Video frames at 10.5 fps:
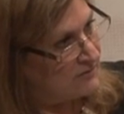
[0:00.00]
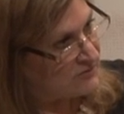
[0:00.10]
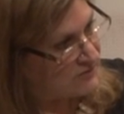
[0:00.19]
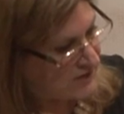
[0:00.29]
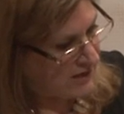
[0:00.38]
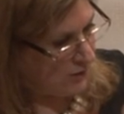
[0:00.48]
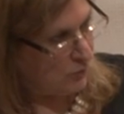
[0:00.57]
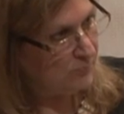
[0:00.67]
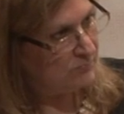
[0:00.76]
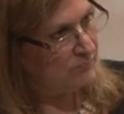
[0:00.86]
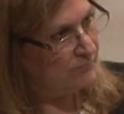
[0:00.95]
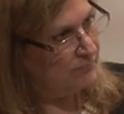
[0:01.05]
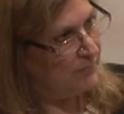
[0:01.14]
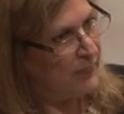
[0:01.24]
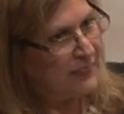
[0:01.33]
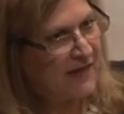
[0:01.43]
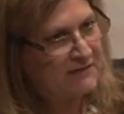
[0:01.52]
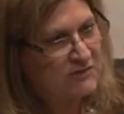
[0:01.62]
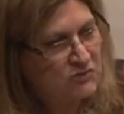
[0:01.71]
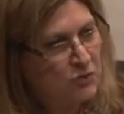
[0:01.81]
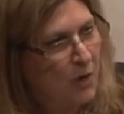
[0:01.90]
still that
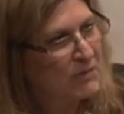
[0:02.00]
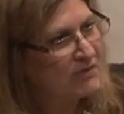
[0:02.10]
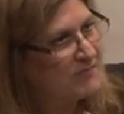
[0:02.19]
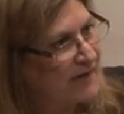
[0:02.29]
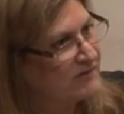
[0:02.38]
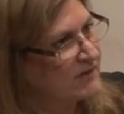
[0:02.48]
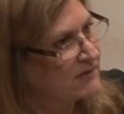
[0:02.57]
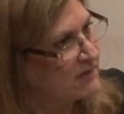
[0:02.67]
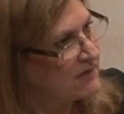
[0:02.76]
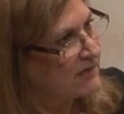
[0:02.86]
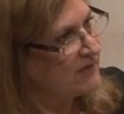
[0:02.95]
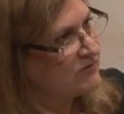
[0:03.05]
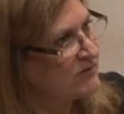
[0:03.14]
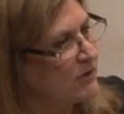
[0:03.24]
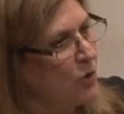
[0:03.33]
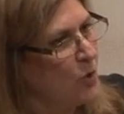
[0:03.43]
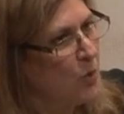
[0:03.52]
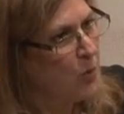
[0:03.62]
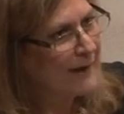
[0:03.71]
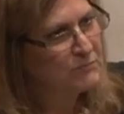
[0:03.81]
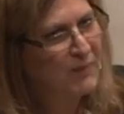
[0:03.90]
this normative masculinity is still
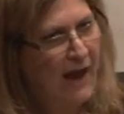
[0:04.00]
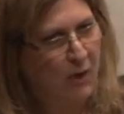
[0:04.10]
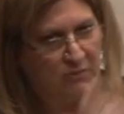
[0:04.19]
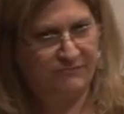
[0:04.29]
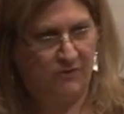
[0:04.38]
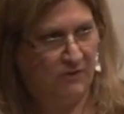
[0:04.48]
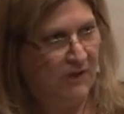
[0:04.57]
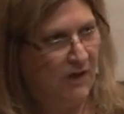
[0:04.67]
quite powerful